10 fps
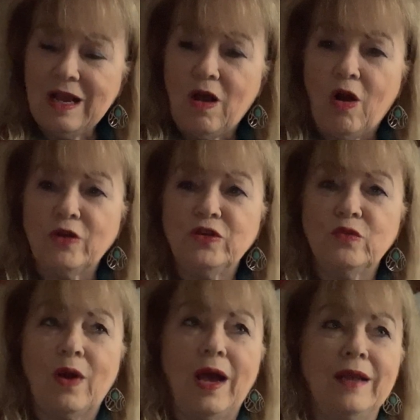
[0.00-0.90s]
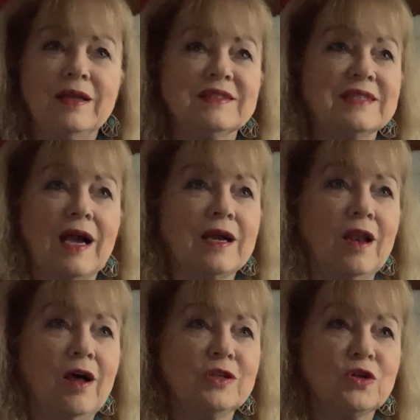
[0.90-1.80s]
Are you writing a
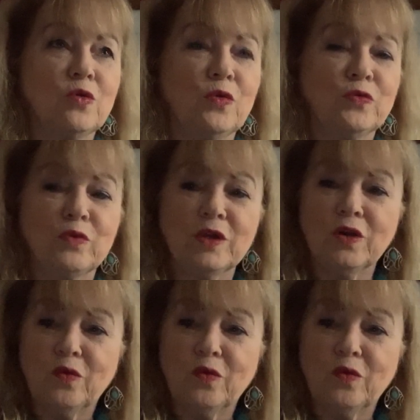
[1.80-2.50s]
psychological thriller